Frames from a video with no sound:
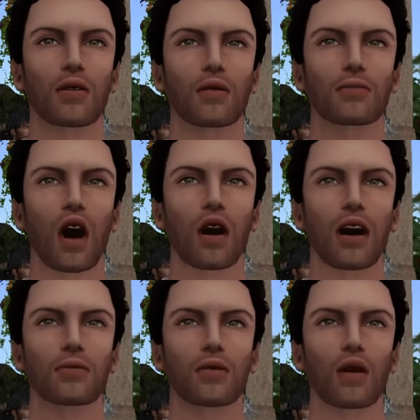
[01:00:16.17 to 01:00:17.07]
able
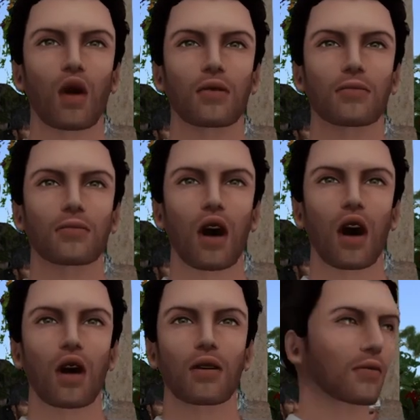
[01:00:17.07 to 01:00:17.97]
to,
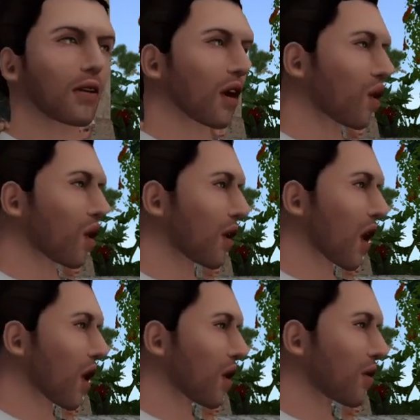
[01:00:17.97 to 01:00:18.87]
because they feel, oh, now
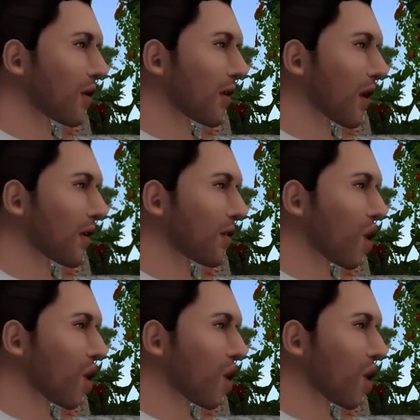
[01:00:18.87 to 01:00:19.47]
I'm too old,